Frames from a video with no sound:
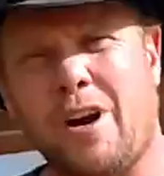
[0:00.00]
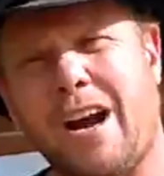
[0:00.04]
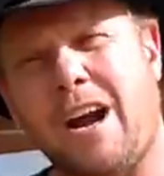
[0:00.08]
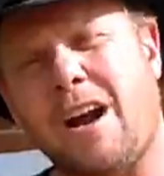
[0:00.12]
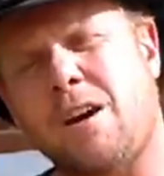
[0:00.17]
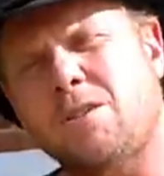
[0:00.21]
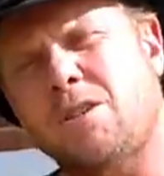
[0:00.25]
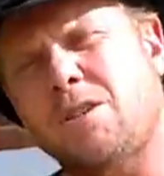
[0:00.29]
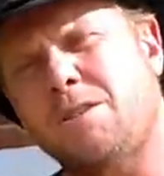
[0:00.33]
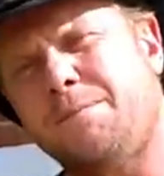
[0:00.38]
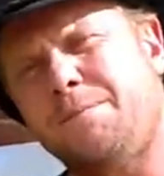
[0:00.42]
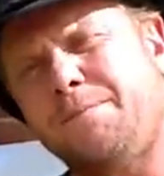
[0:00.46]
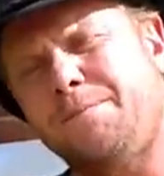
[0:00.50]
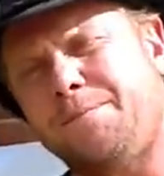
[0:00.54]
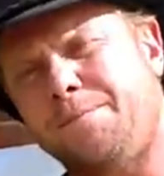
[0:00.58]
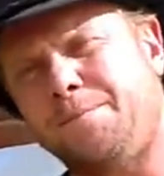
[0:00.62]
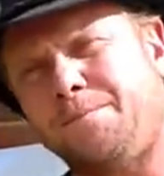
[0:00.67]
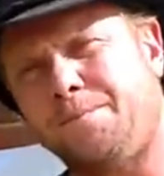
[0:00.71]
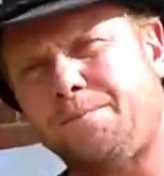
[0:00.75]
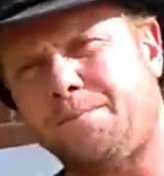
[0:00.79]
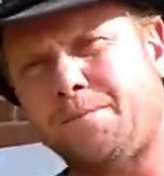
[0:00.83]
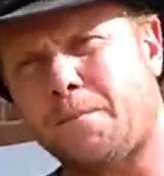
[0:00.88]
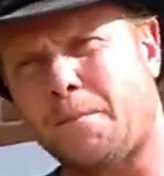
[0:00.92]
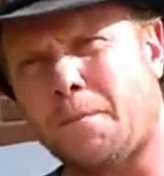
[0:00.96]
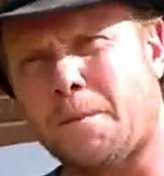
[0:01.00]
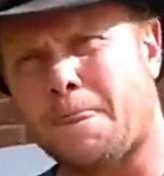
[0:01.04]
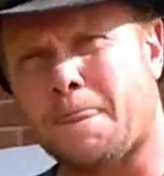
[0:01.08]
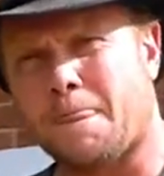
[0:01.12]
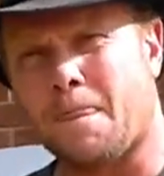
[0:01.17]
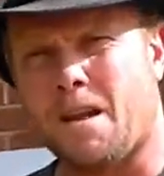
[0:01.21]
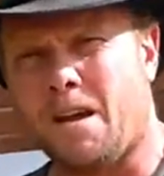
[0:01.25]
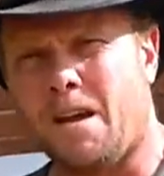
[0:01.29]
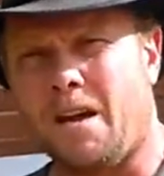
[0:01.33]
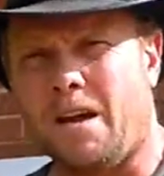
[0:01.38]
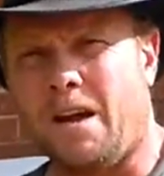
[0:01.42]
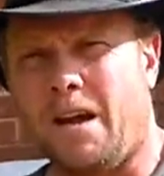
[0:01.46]
house.
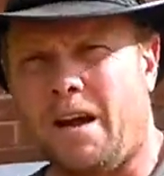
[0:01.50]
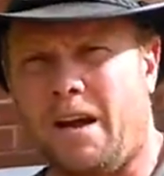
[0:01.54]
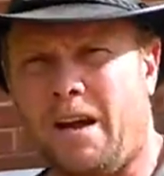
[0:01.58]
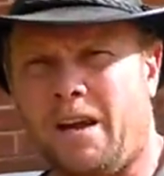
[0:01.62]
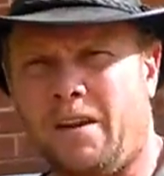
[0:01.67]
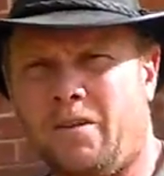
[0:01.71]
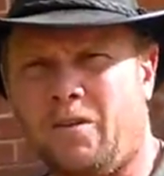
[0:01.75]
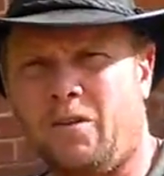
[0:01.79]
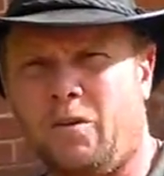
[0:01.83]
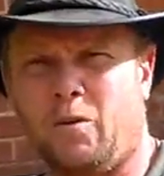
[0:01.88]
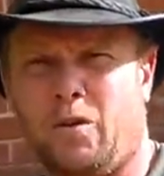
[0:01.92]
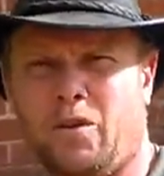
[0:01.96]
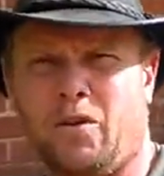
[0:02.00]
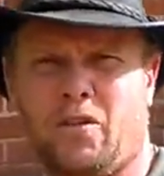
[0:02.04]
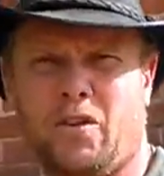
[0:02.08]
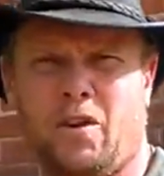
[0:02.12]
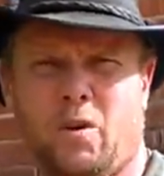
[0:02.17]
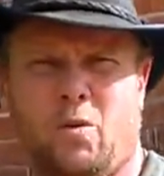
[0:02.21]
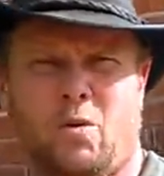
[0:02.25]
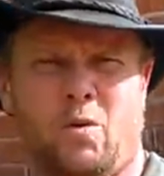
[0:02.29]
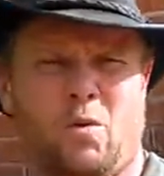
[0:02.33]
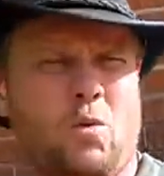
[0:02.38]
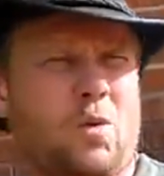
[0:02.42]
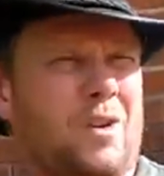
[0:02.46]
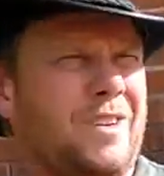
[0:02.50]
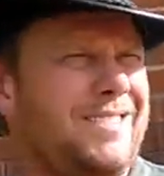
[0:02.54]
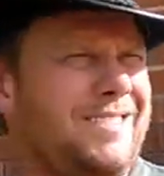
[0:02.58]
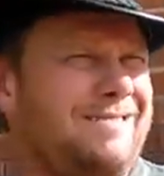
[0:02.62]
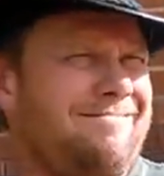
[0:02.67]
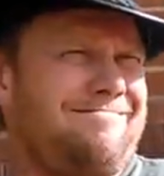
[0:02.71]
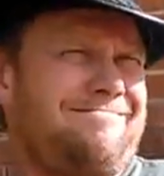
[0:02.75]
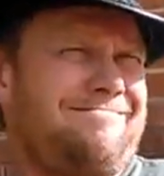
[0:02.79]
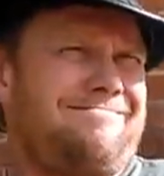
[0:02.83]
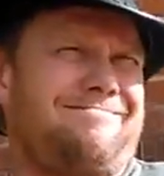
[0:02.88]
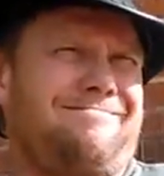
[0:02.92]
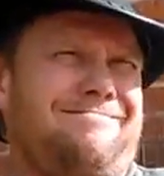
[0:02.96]
And we say, well, what
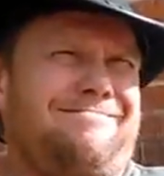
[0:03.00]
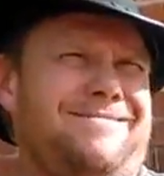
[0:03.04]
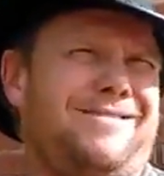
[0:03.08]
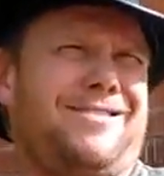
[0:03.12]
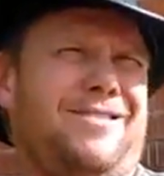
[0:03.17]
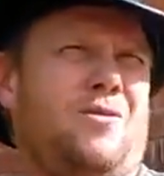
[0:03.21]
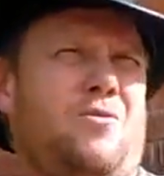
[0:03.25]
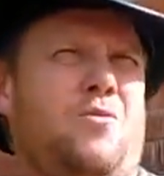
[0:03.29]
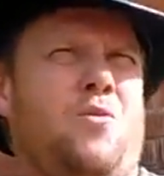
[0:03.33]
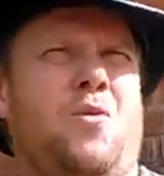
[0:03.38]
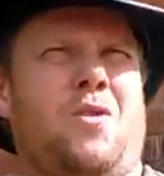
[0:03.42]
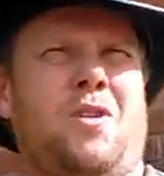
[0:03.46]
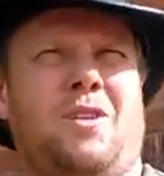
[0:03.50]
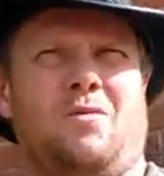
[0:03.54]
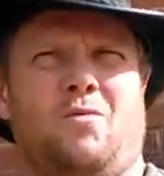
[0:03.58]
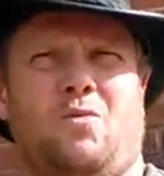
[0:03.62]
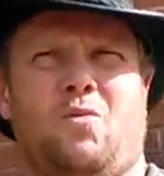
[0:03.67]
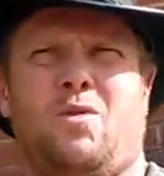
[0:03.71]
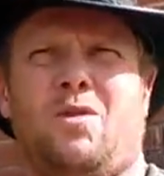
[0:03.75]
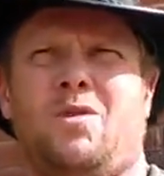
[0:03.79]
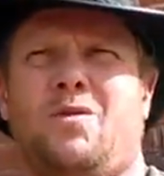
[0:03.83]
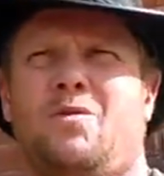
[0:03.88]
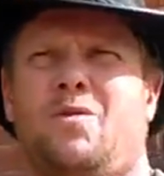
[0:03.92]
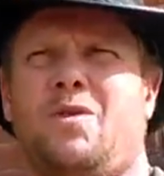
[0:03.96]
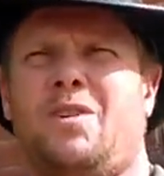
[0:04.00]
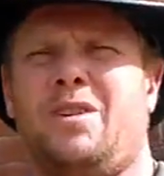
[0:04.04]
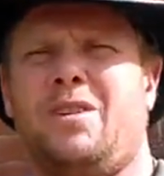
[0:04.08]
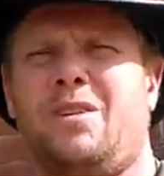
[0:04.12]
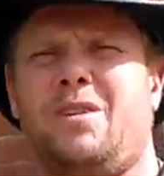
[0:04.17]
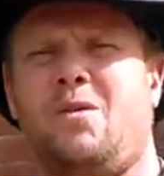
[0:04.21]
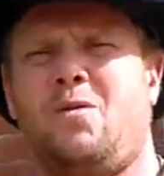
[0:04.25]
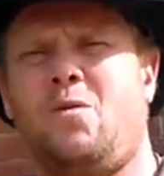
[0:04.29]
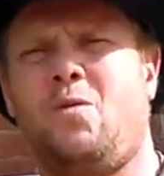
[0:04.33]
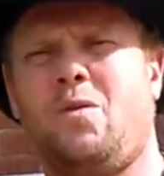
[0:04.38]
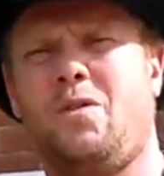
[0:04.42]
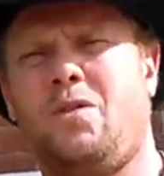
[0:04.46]
so what? what? You
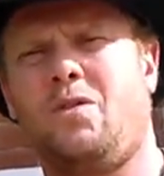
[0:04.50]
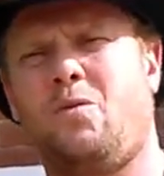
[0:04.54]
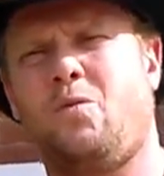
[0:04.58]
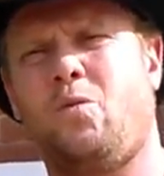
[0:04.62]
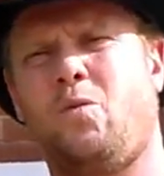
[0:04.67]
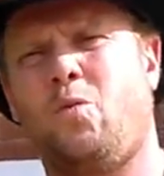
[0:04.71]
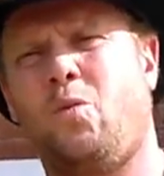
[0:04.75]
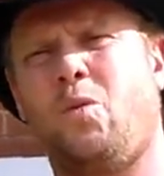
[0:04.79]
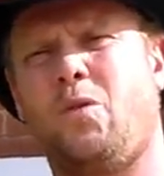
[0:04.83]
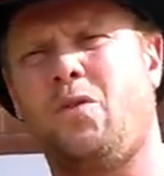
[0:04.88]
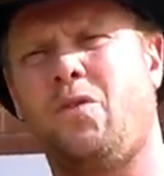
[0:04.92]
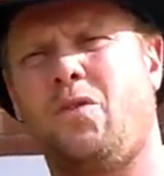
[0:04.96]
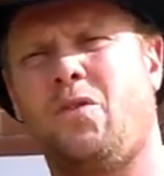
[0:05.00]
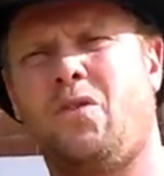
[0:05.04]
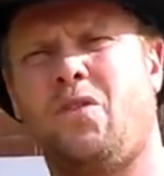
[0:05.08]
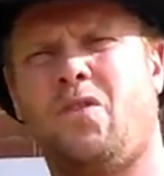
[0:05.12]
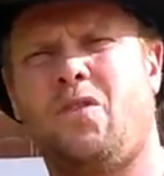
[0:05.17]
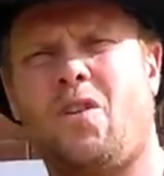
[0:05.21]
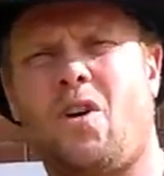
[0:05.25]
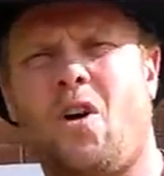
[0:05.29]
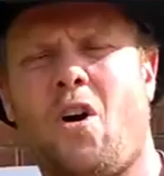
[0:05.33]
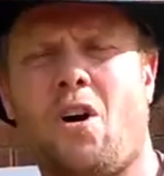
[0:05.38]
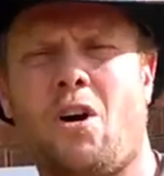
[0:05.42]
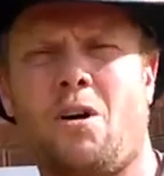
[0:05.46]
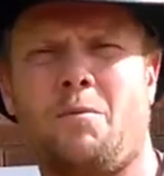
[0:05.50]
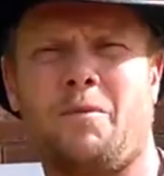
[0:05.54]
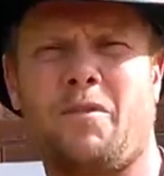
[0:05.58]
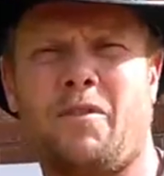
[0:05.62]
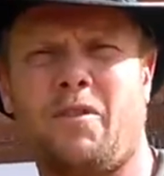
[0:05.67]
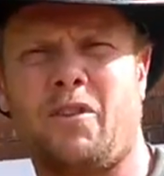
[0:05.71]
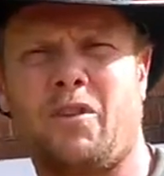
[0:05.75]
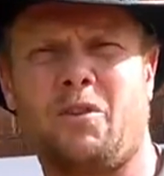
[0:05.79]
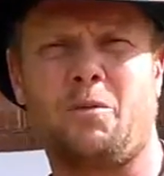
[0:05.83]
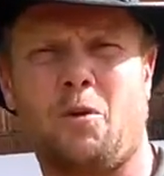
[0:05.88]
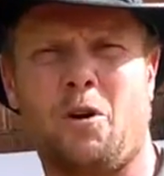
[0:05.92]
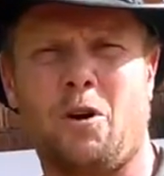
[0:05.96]
know, what? what's the harm of
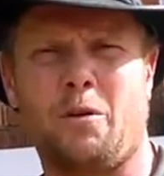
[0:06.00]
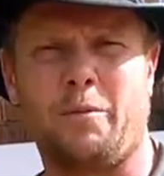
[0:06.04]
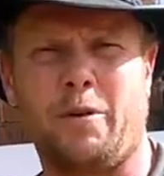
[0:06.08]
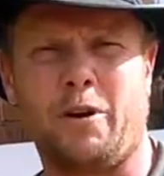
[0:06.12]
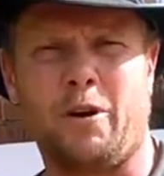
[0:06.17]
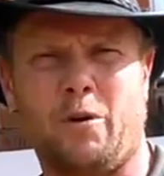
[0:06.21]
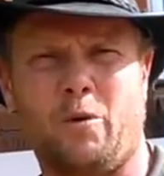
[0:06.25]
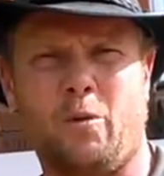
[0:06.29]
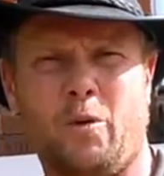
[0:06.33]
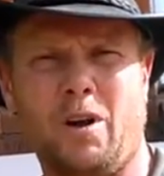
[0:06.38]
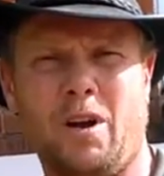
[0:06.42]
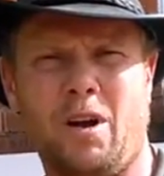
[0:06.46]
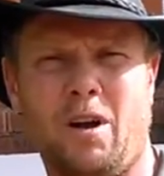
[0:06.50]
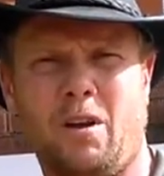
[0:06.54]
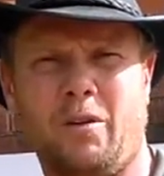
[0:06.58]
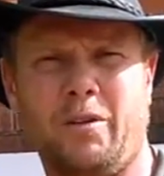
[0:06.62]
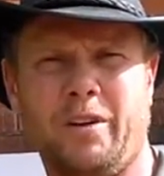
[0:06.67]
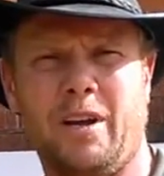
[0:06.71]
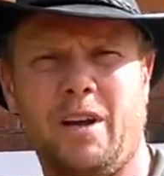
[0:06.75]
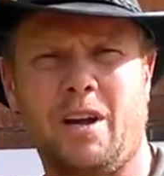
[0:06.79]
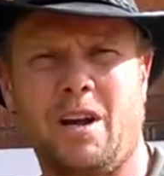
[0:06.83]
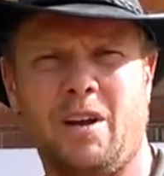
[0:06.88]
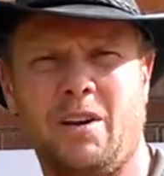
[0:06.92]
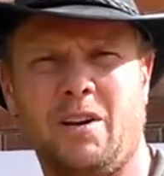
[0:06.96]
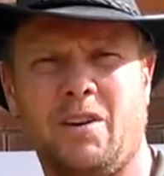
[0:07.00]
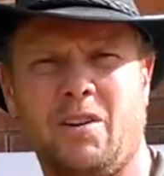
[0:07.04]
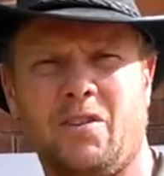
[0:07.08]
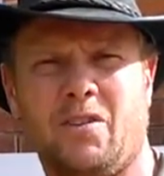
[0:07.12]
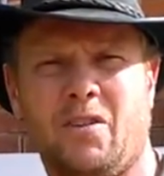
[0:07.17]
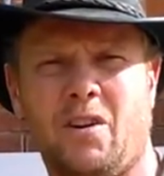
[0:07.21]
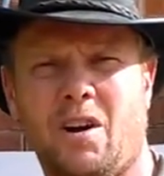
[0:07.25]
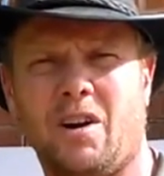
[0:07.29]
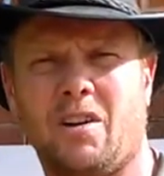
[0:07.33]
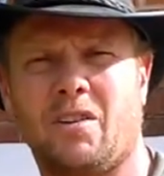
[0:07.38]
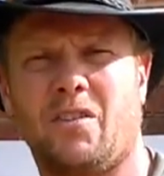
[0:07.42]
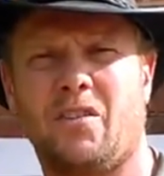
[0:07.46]
a smart meter? Well, yeah, you can
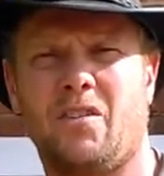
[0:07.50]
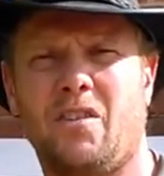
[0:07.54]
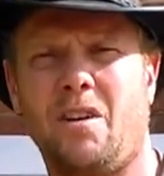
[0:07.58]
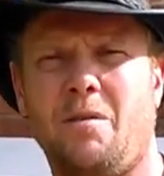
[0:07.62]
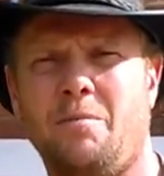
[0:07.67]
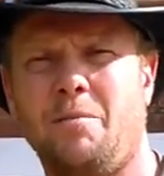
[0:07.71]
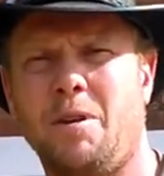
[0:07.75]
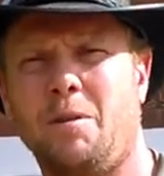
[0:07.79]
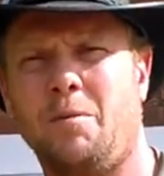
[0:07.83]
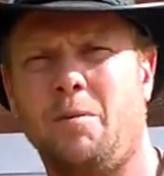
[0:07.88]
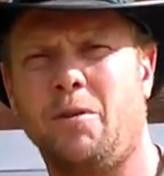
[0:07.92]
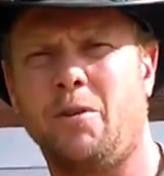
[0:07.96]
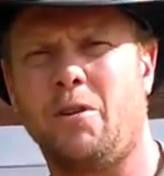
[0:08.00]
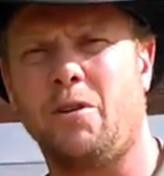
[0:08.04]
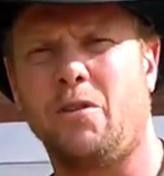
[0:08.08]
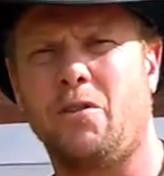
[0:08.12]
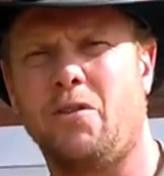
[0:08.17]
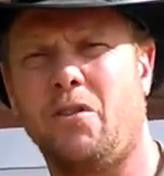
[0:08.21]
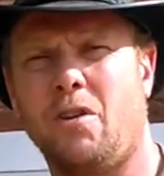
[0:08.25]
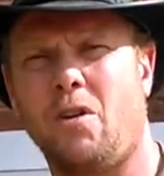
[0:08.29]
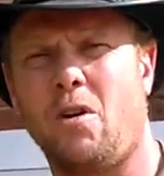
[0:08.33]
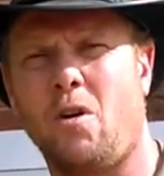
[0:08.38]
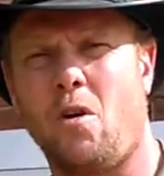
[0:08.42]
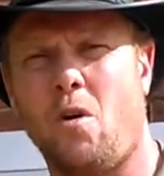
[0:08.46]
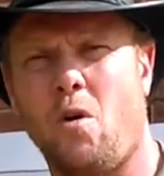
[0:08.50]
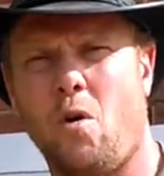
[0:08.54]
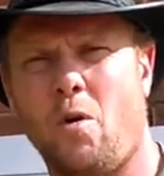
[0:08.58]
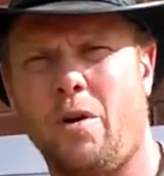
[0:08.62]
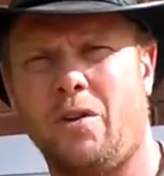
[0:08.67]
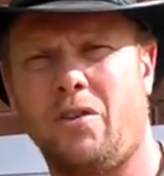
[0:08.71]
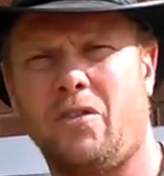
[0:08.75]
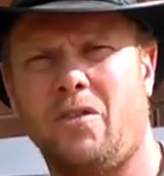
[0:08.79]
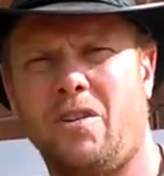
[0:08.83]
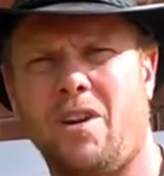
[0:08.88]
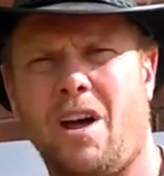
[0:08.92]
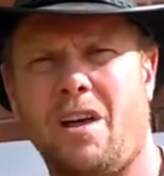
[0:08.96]
talk to some people and they're going to say, oh,
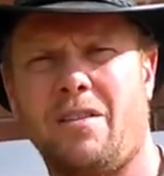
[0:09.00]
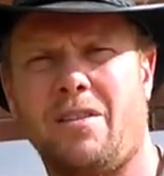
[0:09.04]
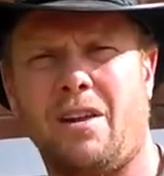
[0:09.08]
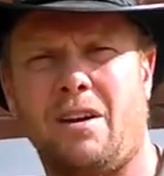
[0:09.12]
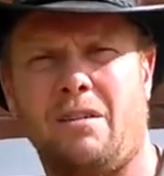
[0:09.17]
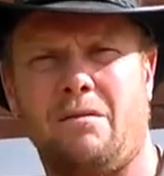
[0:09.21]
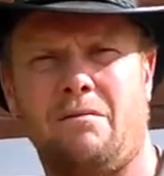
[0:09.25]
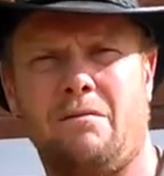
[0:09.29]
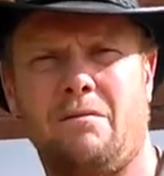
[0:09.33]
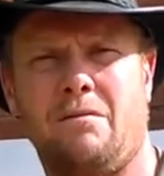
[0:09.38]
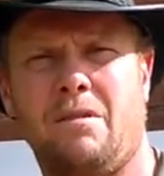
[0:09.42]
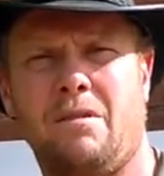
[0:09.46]
it's nothing.